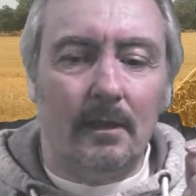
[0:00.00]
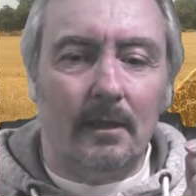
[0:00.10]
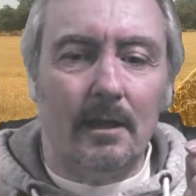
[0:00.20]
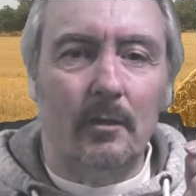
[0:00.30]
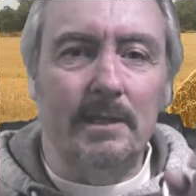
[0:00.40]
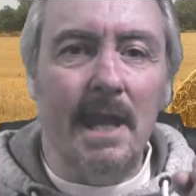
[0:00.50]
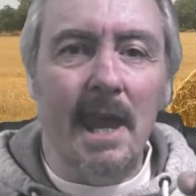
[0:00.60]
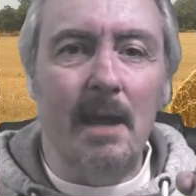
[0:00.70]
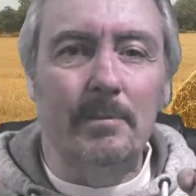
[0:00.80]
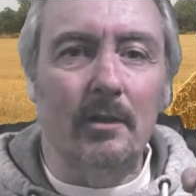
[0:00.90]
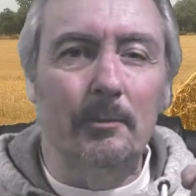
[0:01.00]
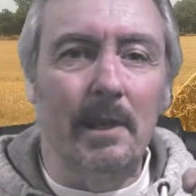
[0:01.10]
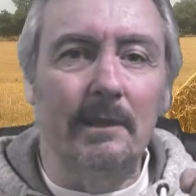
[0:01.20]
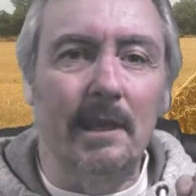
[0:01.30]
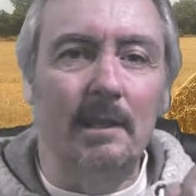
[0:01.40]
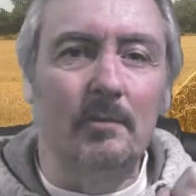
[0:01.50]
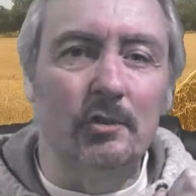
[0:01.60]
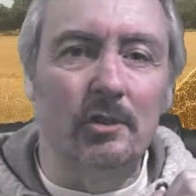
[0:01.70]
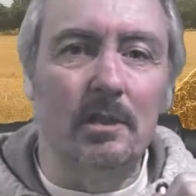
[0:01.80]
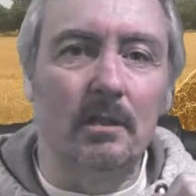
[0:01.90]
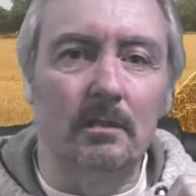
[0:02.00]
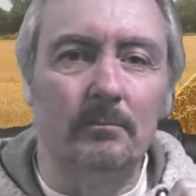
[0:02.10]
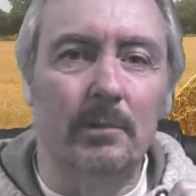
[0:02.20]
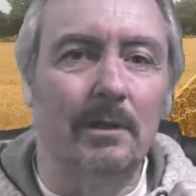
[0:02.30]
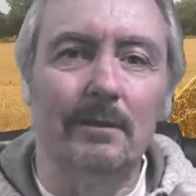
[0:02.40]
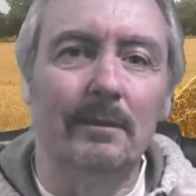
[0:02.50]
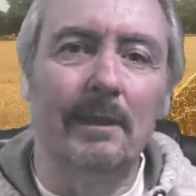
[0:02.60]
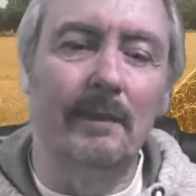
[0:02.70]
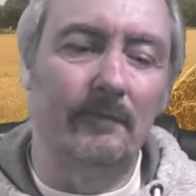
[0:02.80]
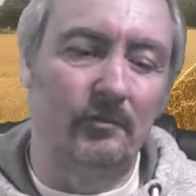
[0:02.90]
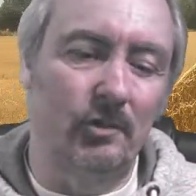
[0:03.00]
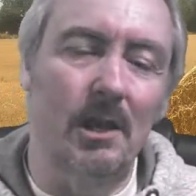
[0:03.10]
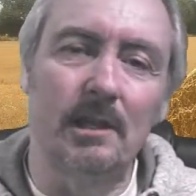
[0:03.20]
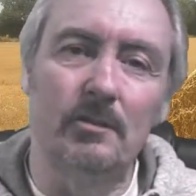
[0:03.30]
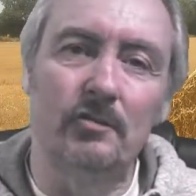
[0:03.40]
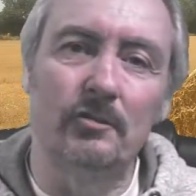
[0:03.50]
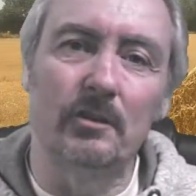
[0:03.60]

I thought, yeah, I'll be able to spend that in a machine, but they've changed.